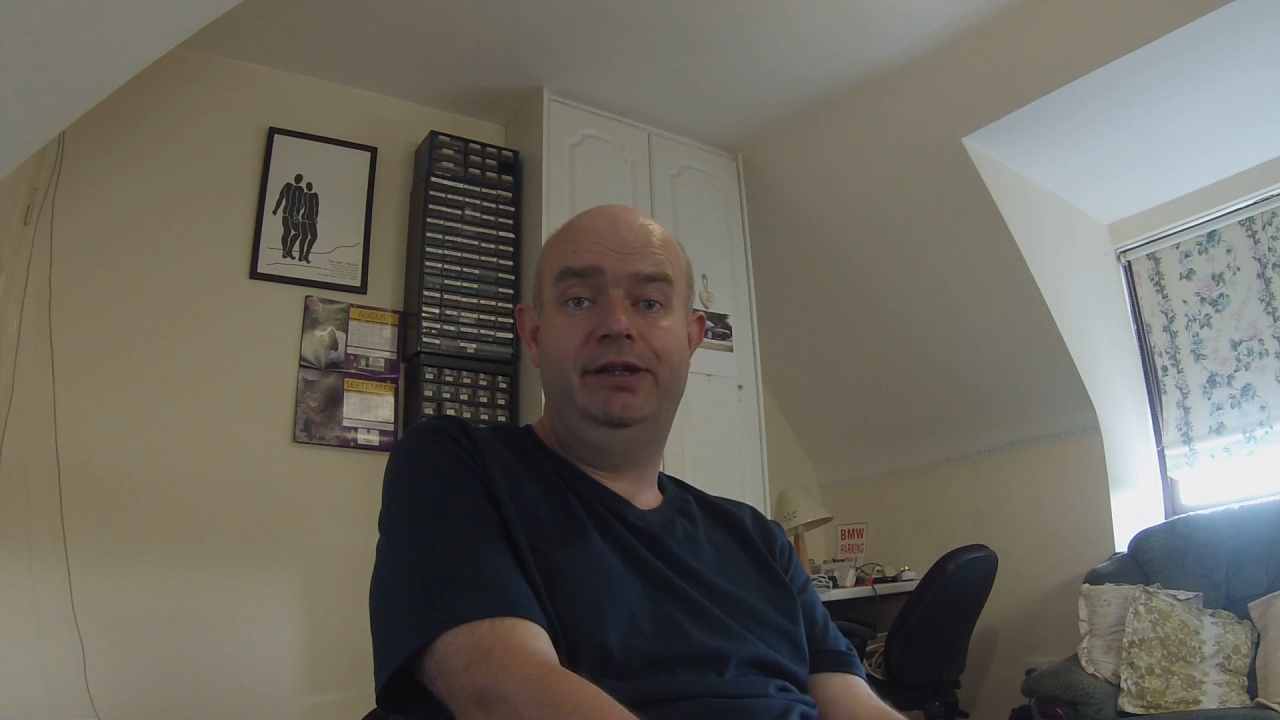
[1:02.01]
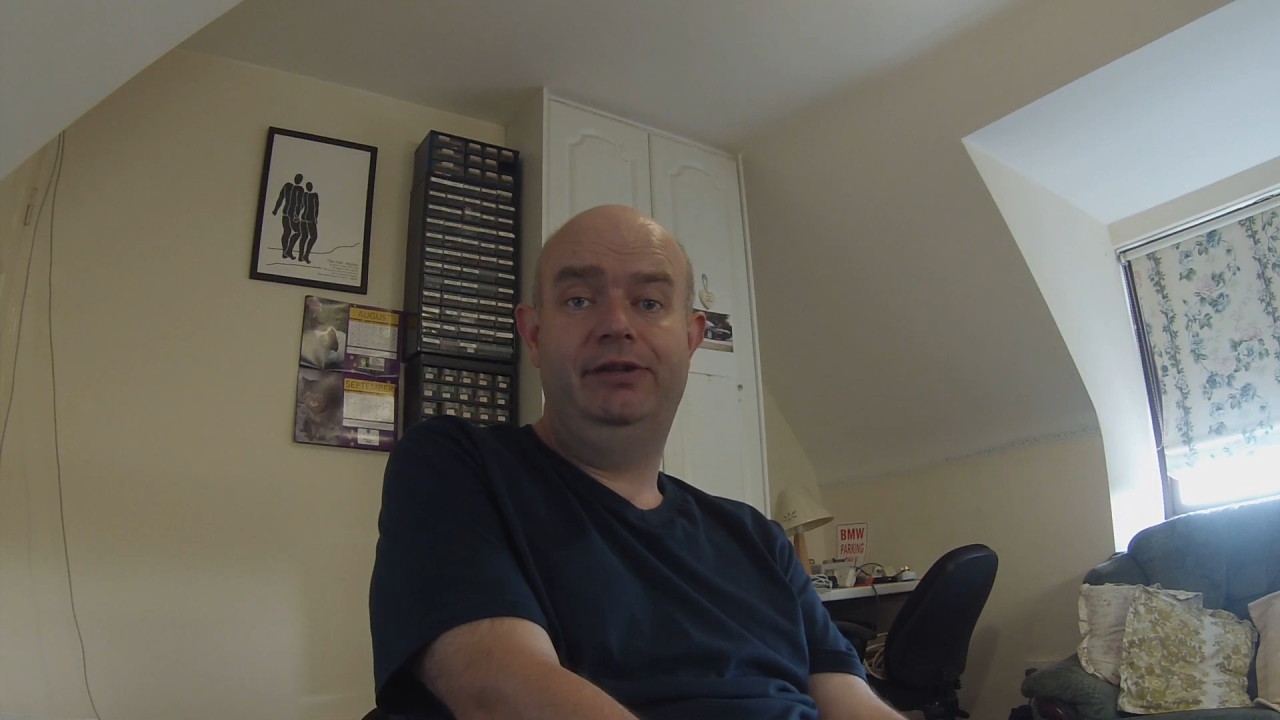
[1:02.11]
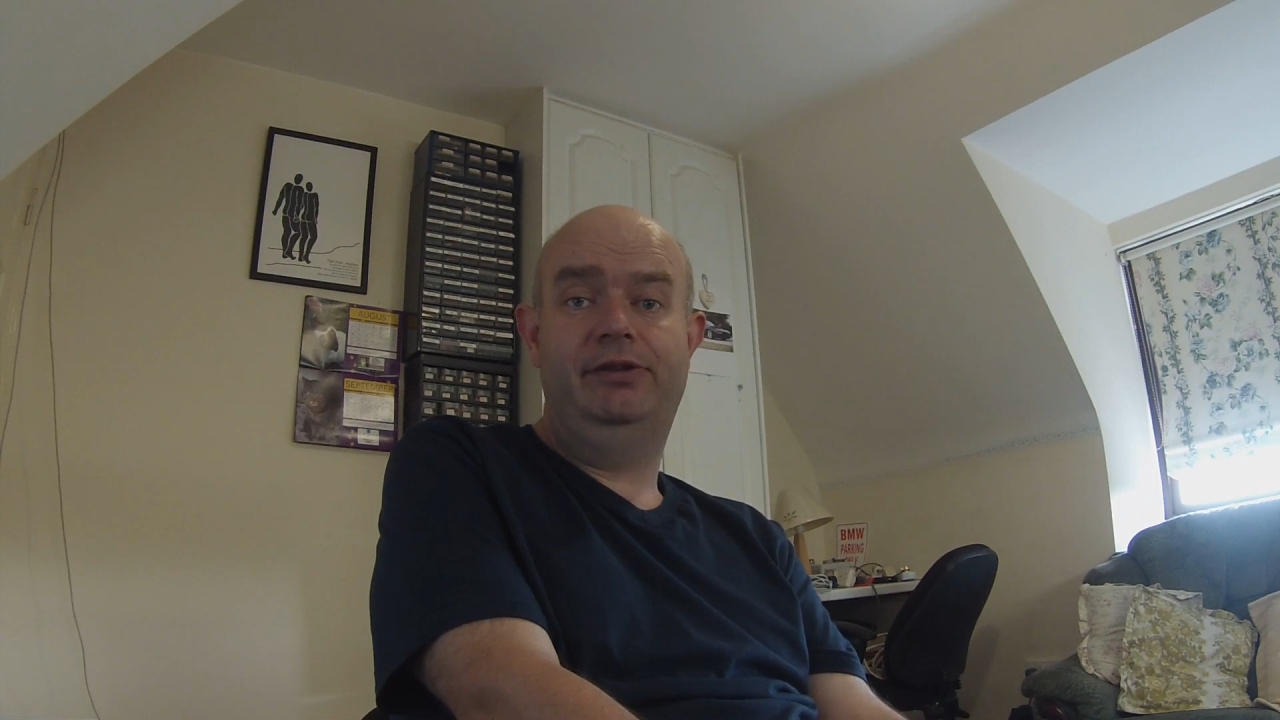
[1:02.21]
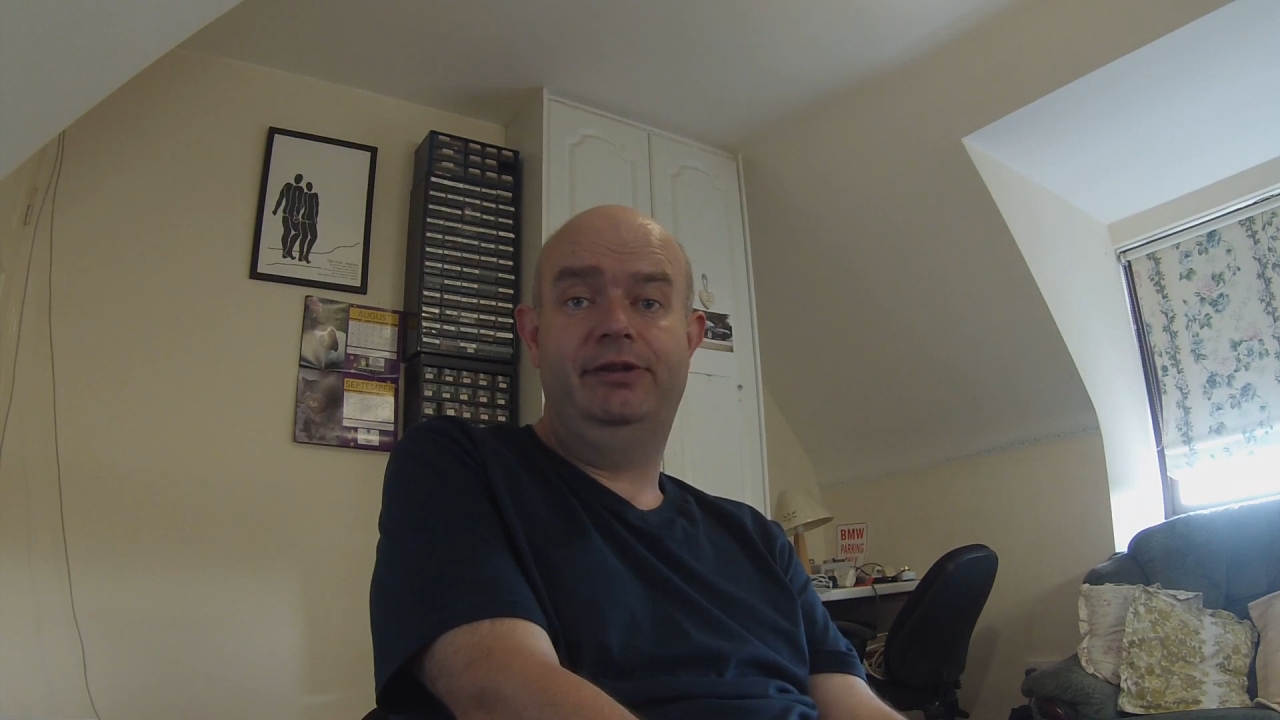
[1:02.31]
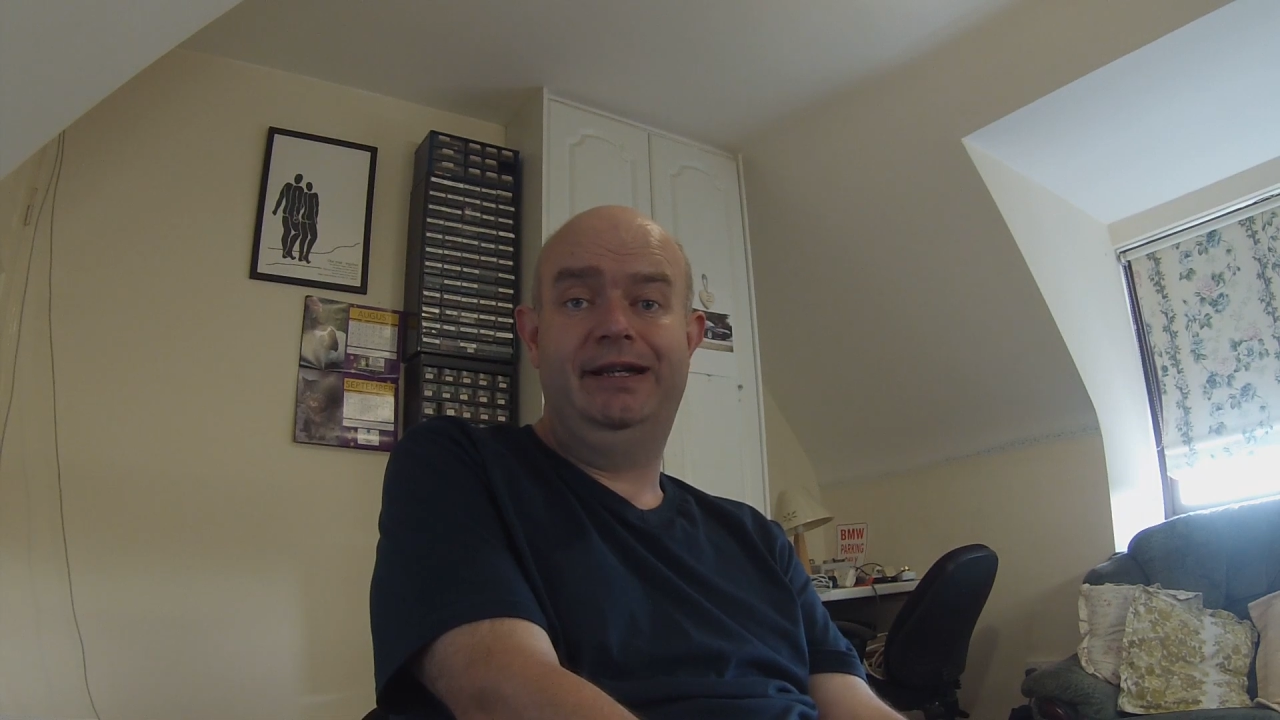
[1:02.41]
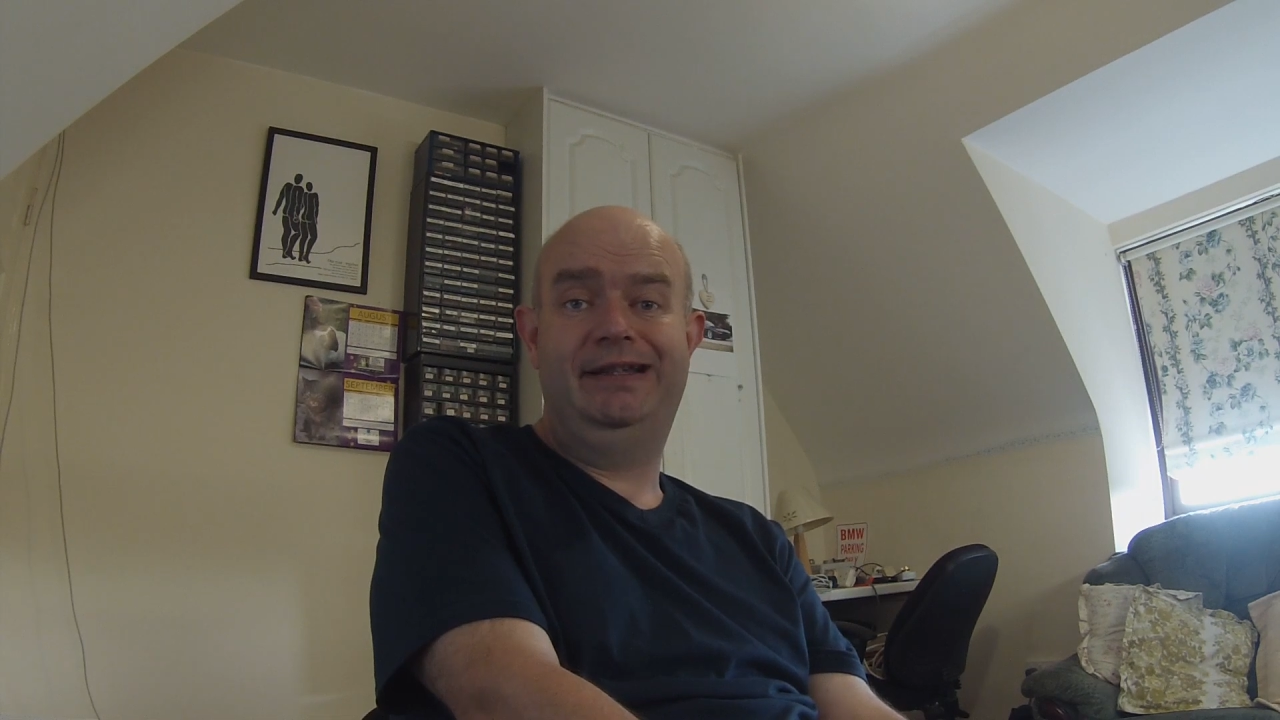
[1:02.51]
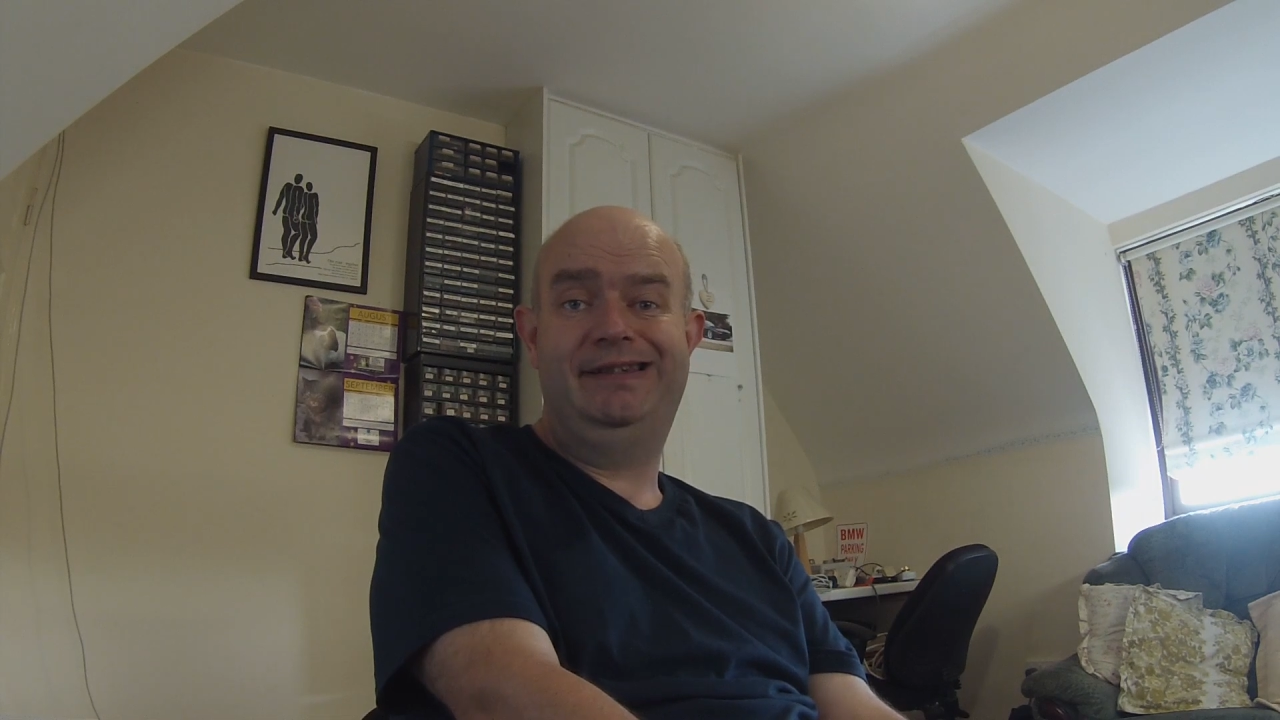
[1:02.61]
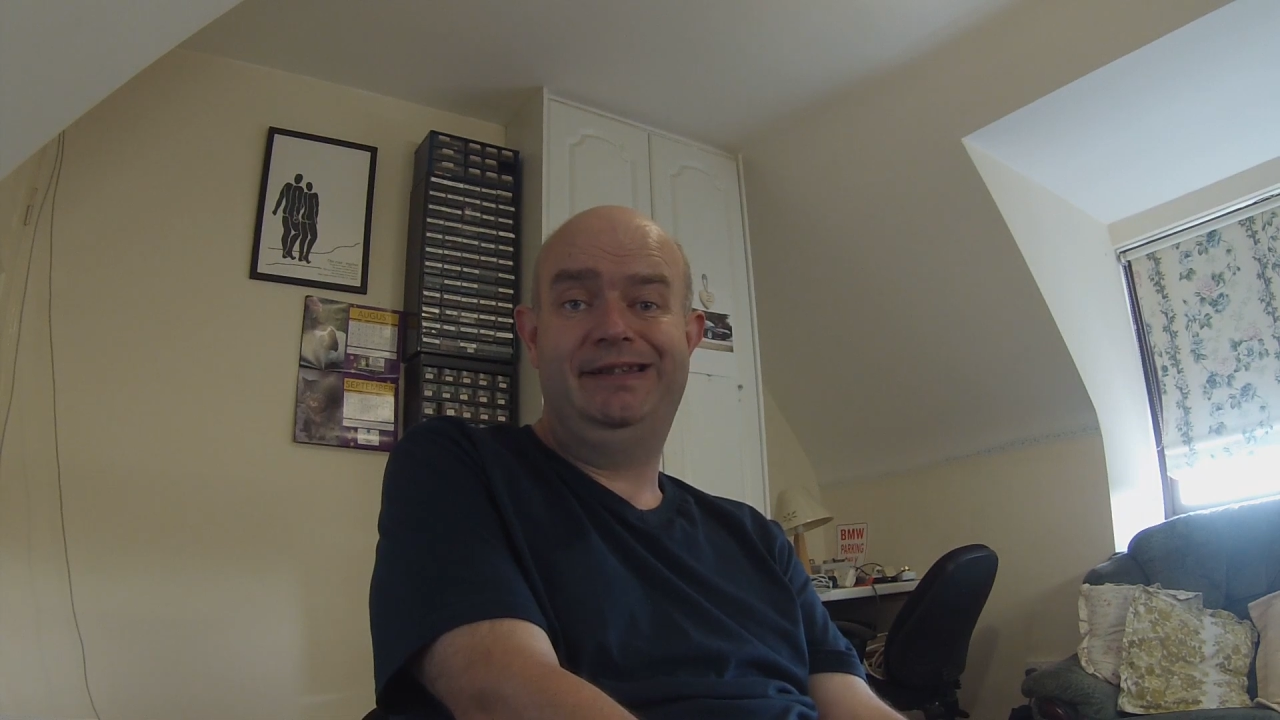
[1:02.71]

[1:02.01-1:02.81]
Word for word: internet